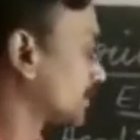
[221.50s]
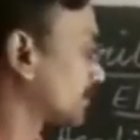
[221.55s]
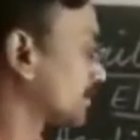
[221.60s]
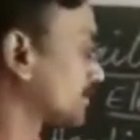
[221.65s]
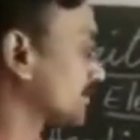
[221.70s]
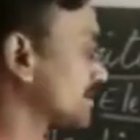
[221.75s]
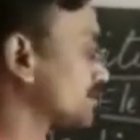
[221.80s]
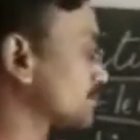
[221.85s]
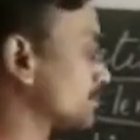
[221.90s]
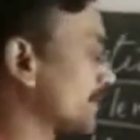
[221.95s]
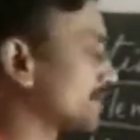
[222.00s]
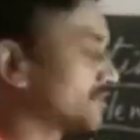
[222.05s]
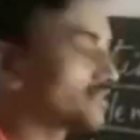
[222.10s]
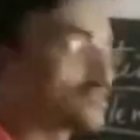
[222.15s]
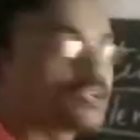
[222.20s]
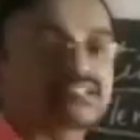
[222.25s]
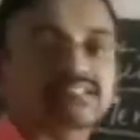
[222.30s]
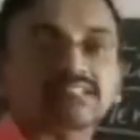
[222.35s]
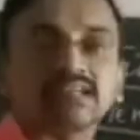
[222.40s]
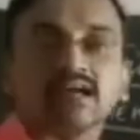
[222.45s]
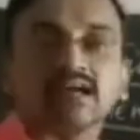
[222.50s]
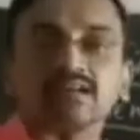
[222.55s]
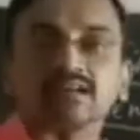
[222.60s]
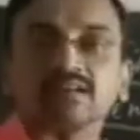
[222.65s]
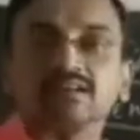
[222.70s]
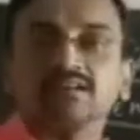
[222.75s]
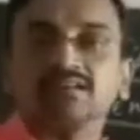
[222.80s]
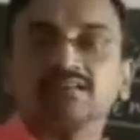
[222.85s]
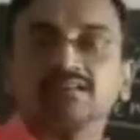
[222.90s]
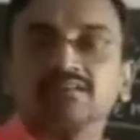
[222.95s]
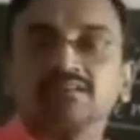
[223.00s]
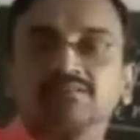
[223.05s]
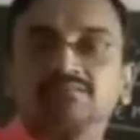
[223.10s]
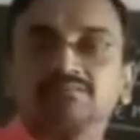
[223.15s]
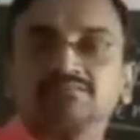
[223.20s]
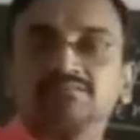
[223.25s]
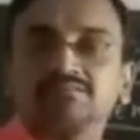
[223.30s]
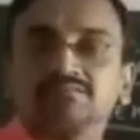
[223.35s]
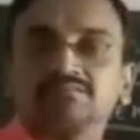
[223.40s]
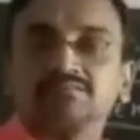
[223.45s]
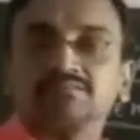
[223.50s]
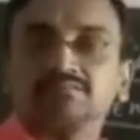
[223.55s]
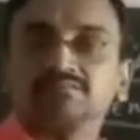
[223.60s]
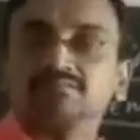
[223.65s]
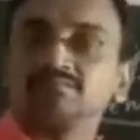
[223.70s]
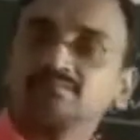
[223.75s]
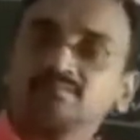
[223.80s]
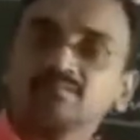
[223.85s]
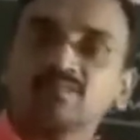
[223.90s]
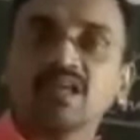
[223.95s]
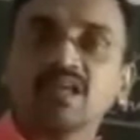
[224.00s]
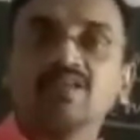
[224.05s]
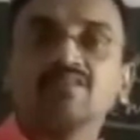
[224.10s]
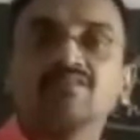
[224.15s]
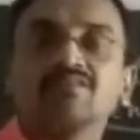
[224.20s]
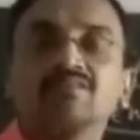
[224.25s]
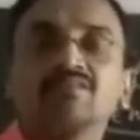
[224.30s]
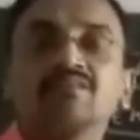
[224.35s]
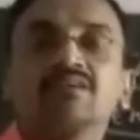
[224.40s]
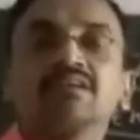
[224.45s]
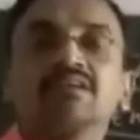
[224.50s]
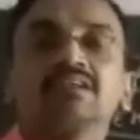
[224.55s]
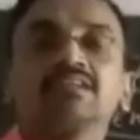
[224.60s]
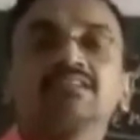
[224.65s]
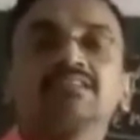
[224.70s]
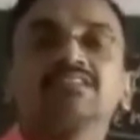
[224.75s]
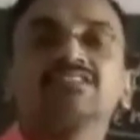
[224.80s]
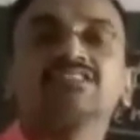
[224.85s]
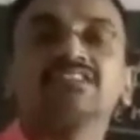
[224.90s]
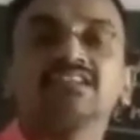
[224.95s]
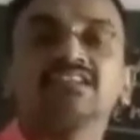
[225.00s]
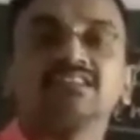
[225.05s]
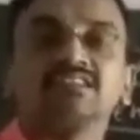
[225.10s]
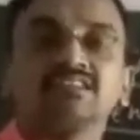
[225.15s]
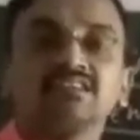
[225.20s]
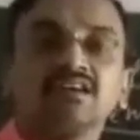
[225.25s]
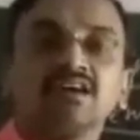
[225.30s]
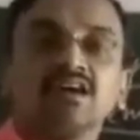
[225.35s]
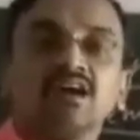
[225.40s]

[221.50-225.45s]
respected sir, if he is a child,